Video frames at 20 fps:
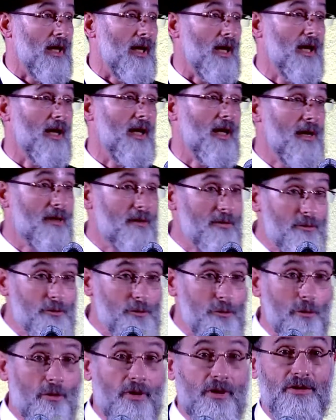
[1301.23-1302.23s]
and
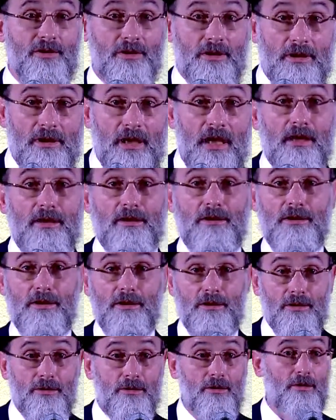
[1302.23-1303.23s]
joins Klal
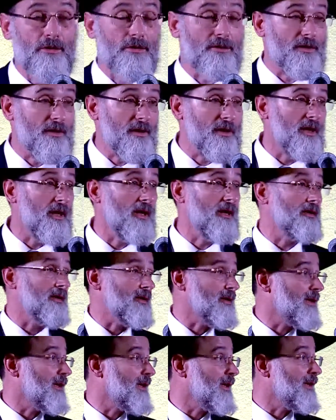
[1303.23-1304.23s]
Yisrael
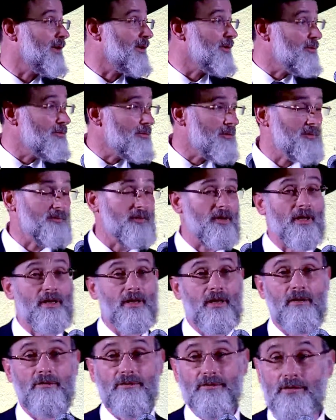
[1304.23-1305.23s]
together in a
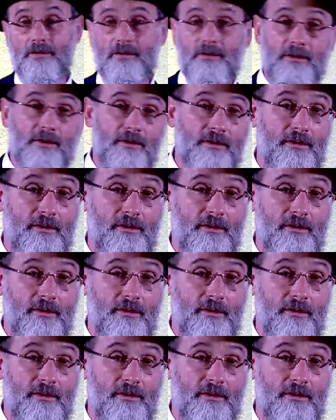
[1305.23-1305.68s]
unified effort